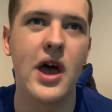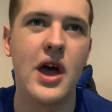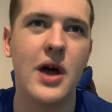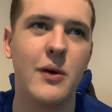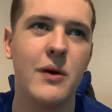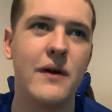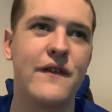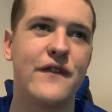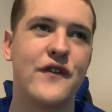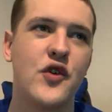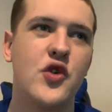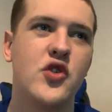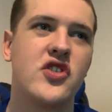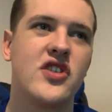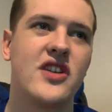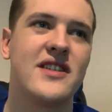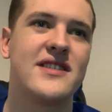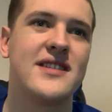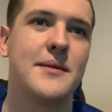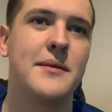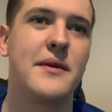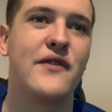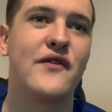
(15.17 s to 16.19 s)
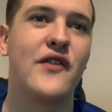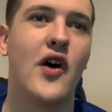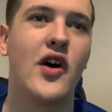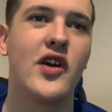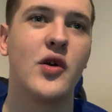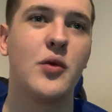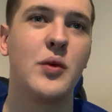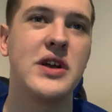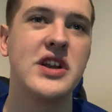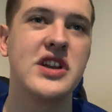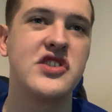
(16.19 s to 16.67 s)
We're through to the
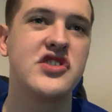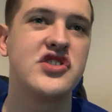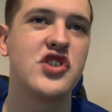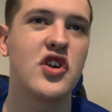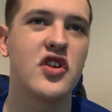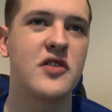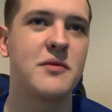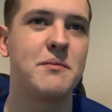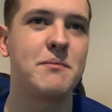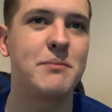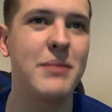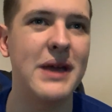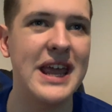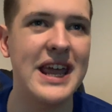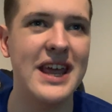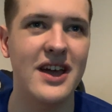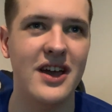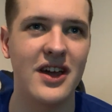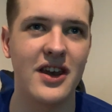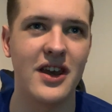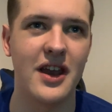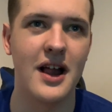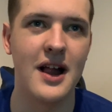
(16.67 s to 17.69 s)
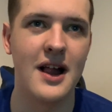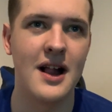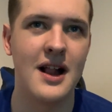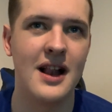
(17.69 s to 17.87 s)
semi-final. We've just beaten